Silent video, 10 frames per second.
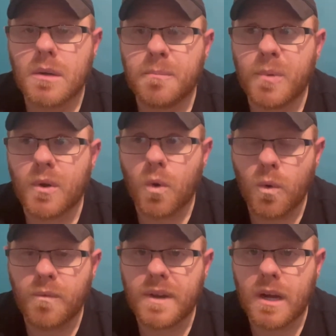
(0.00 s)
But
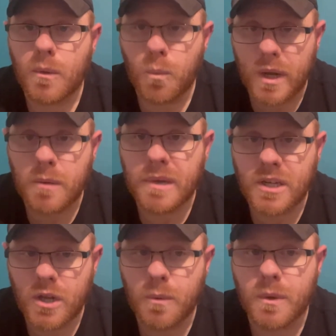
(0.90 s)
hopefully I will be
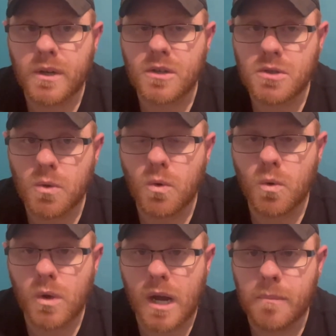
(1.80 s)
doing a solo
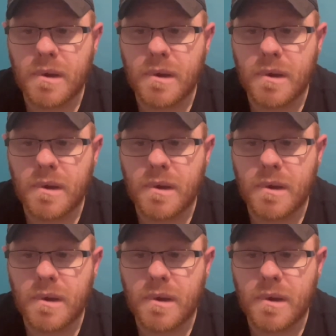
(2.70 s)
camp.